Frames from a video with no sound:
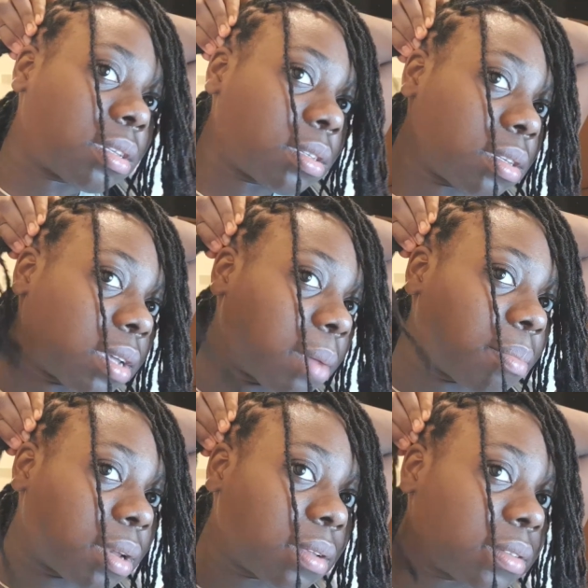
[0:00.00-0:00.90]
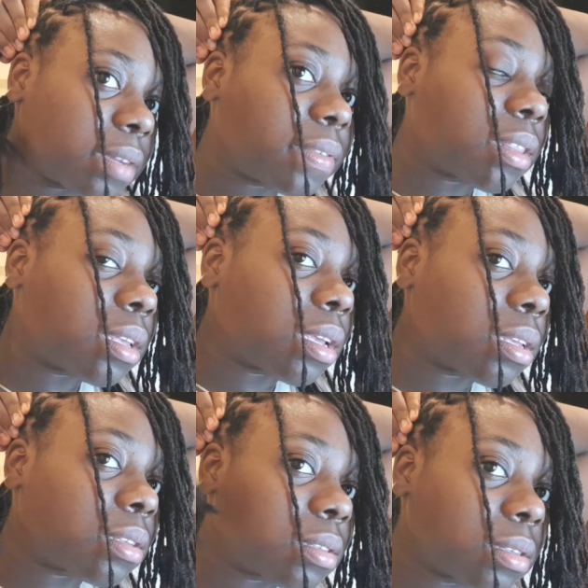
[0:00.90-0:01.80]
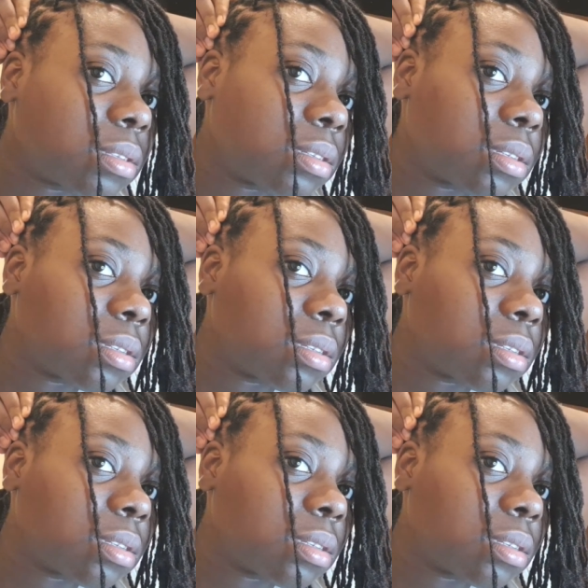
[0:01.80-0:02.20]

So we can pull out everything else.